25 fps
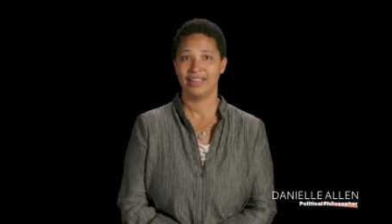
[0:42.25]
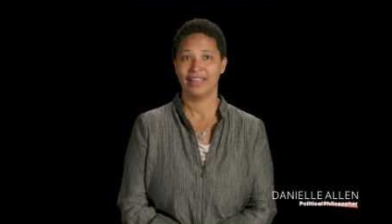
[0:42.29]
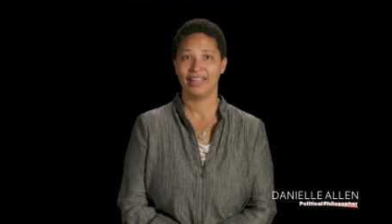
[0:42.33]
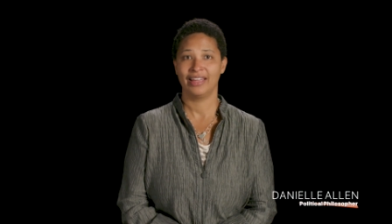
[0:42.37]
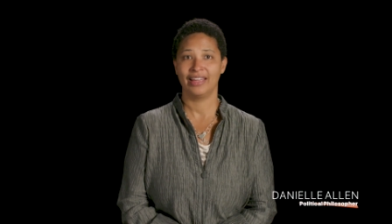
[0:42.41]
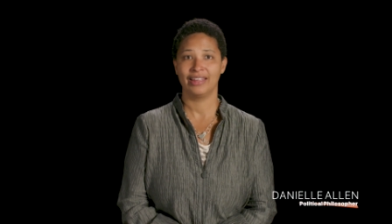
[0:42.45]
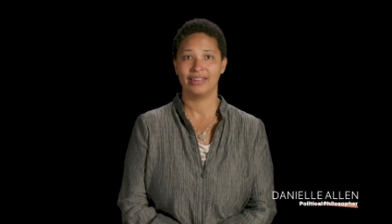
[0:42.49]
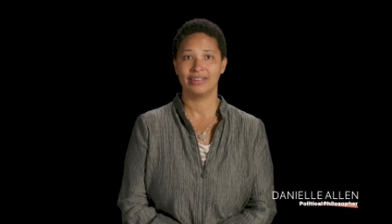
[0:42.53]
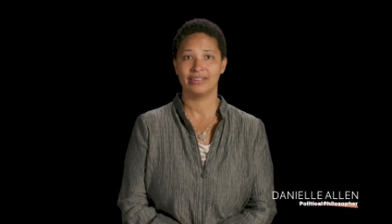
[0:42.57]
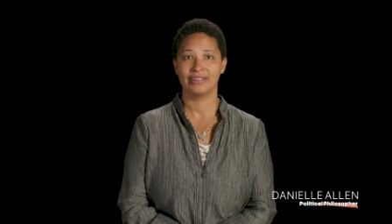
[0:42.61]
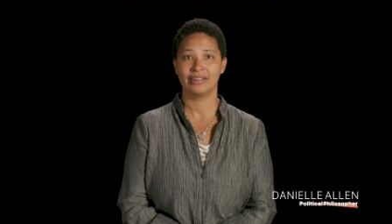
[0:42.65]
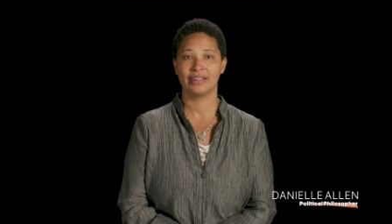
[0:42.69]

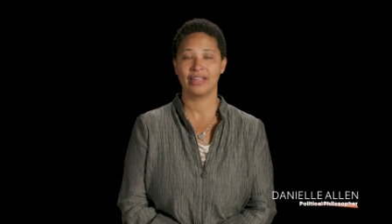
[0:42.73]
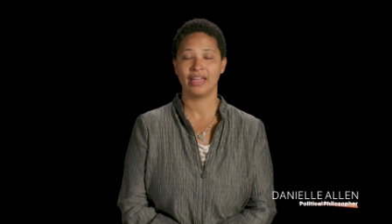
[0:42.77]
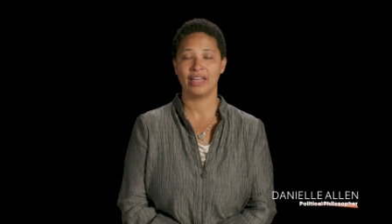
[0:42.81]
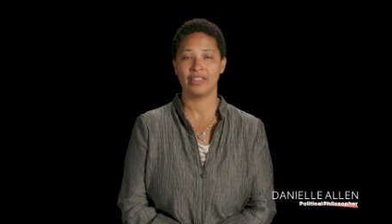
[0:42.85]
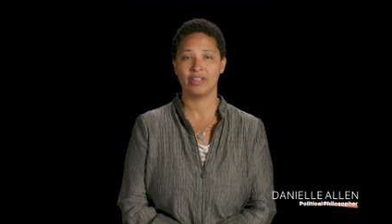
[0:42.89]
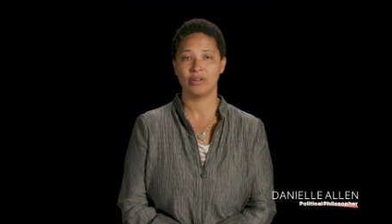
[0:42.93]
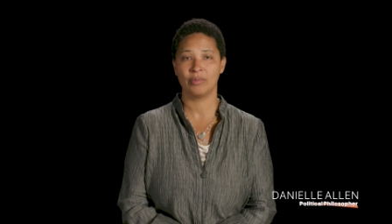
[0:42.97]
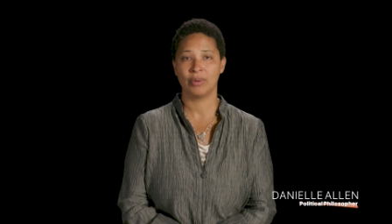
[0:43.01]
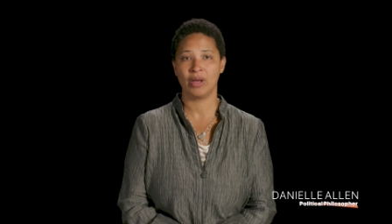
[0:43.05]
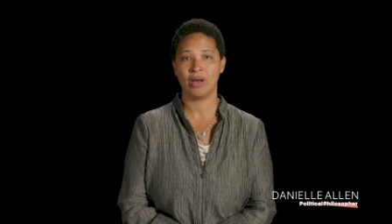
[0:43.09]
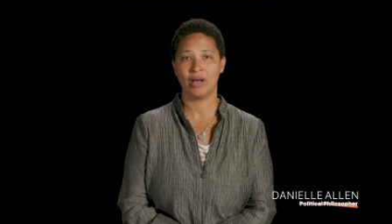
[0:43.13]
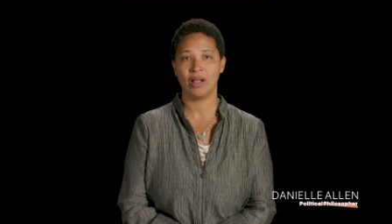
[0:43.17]
And
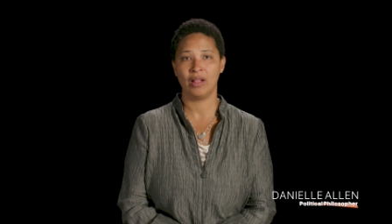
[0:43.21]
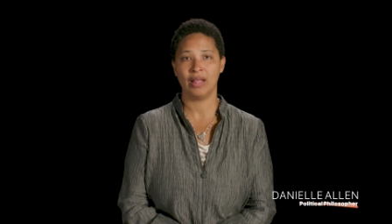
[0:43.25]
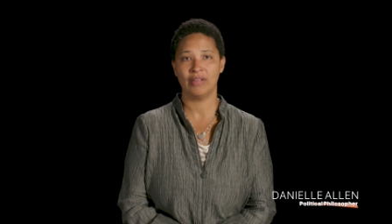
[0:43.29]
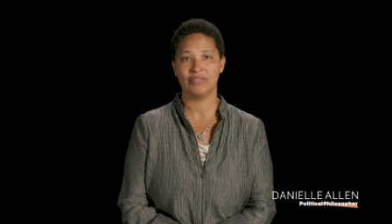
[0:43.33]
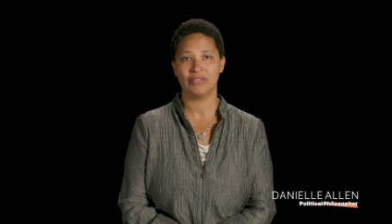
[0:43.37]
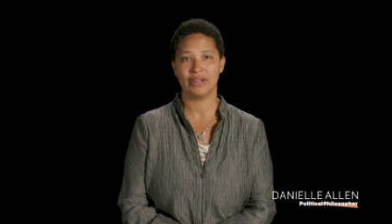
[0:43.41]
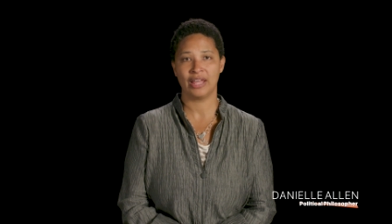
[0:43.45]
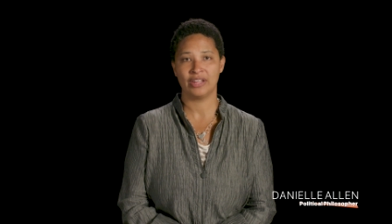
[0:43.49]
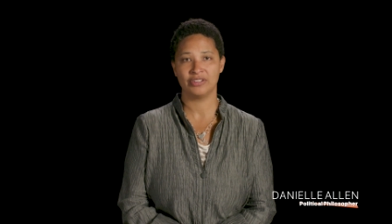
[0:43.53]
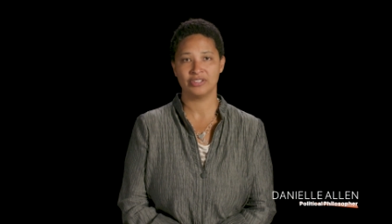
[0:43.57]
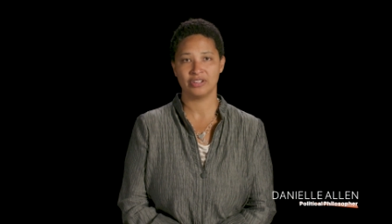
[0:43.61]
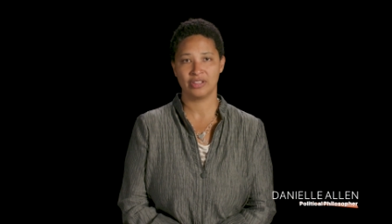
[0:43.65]
together we all have
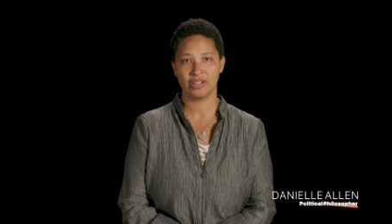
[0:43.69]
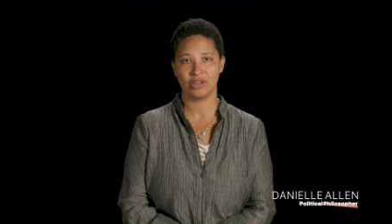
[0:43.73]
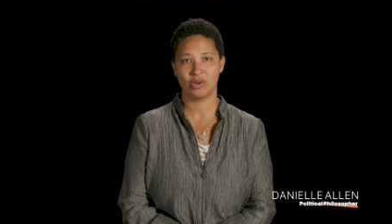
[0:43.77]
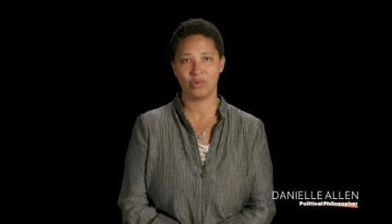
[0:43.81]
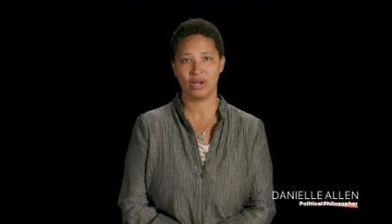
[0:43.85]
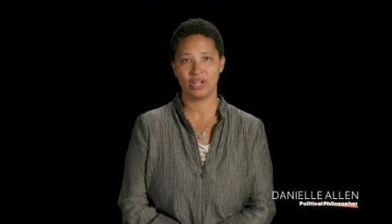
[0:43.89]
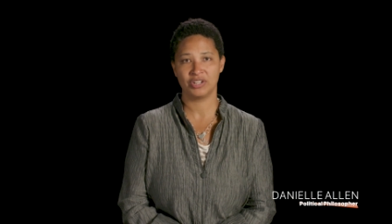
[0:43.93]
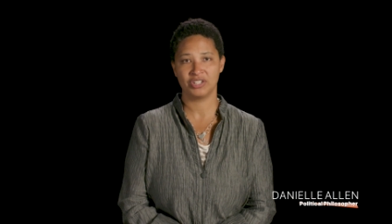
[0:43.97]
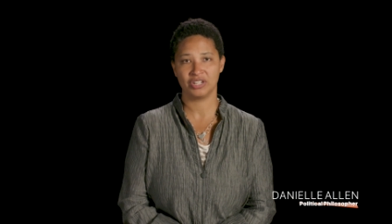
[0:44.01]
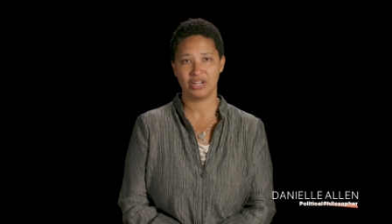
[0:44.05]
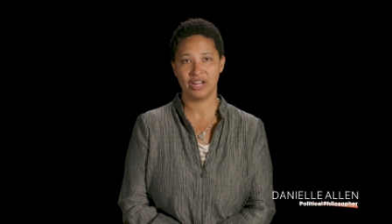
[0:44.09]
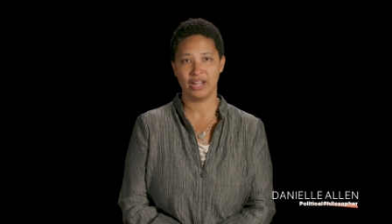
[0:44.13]
to answer the
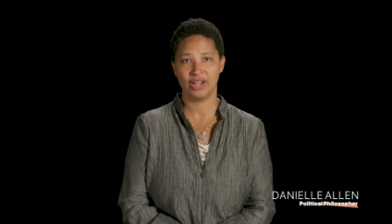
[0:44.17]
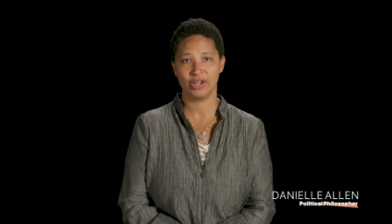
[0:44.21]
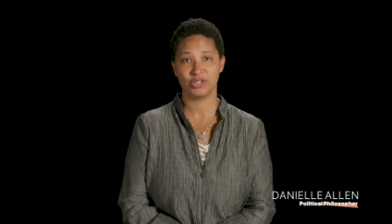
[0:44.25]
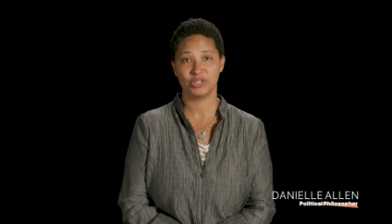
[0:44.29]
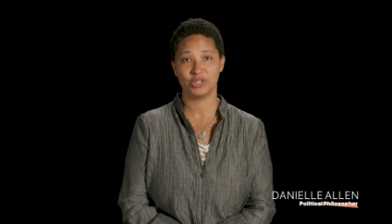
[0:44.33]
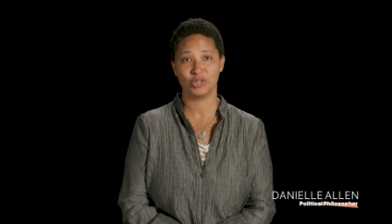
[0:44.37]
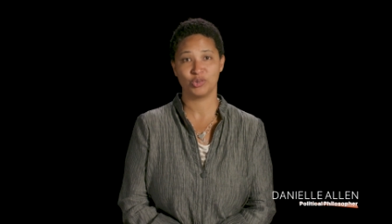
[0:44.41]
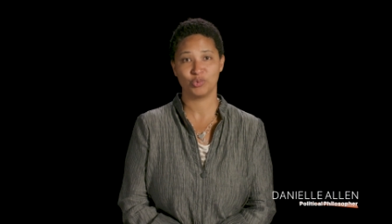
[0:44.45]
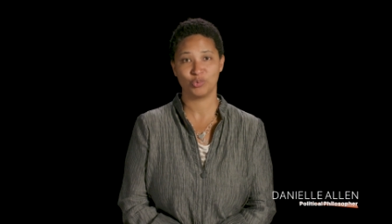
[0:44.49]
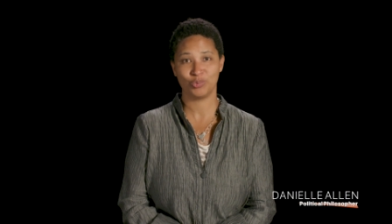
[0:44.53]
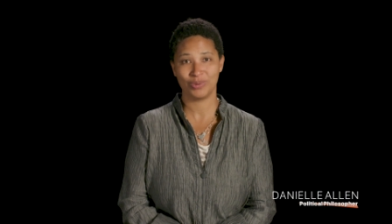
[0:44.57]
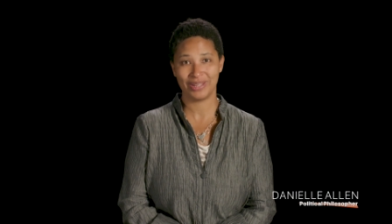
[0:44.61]
question, how
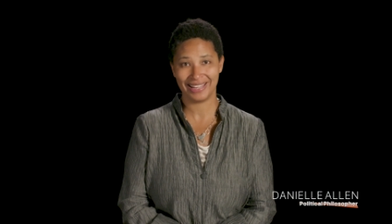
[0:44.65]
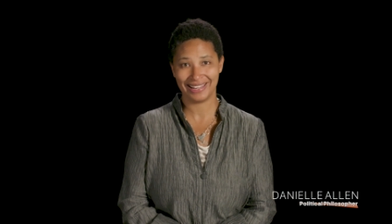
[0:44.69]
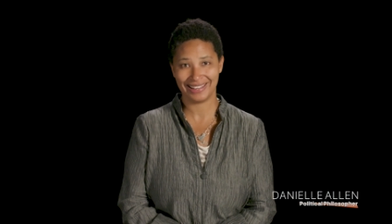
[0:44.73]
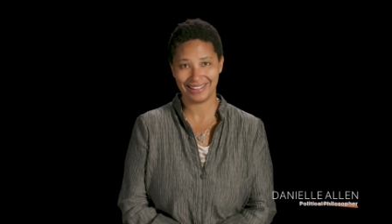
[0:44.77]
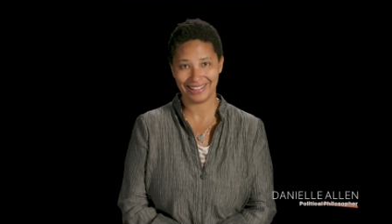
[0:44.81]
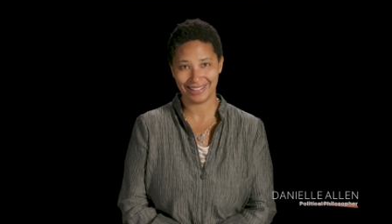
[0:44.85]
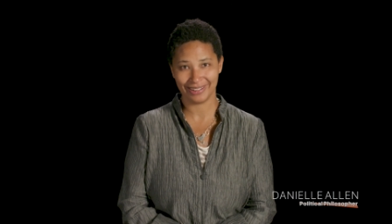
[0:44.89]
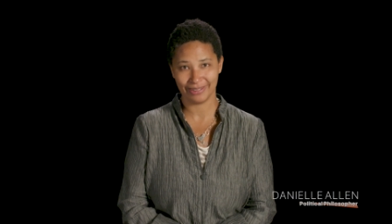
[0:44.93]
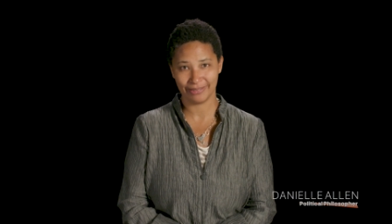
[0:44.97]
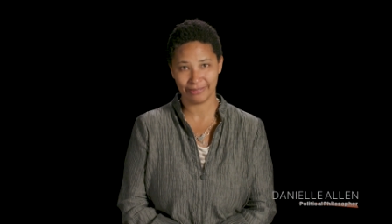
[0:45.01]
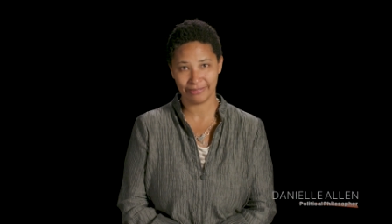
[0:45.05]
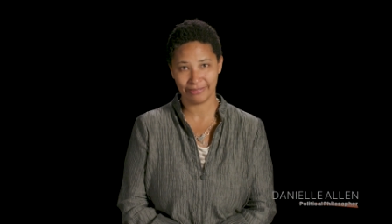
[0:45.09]
should we
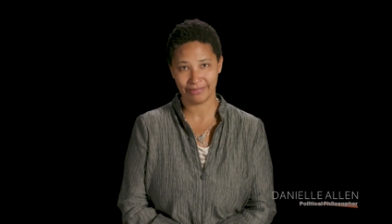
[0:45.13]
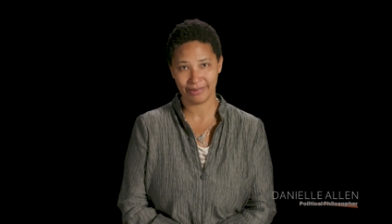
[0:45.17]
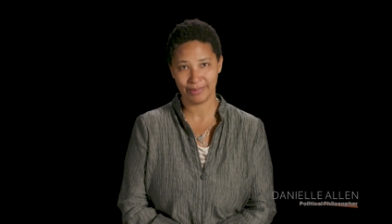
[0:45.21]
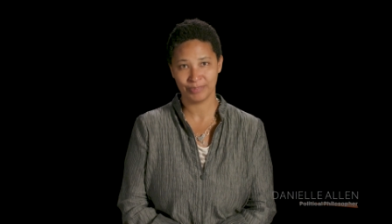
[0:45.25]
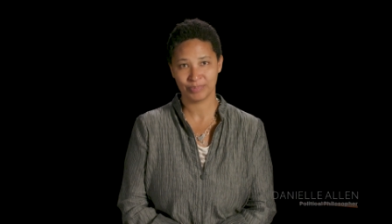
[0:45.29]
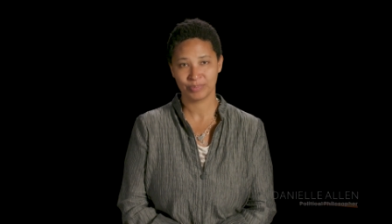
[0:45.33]
live?